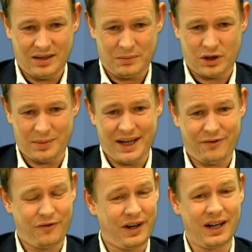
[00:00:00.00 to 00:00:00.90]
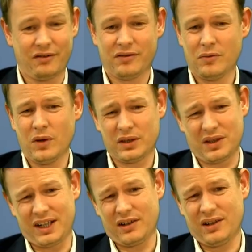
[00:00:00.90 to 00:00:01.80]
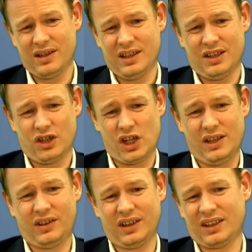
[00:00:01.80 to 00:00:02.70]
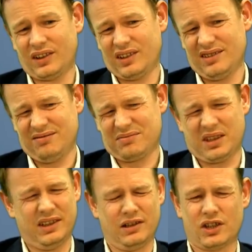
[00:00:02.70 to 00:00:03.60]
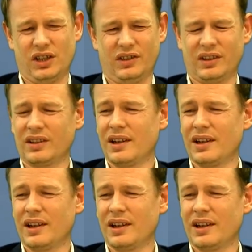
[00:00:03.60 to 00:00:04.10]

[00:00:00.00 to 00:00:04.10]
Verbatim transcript: Bishop f5. What do I know? g6. Probably not g6.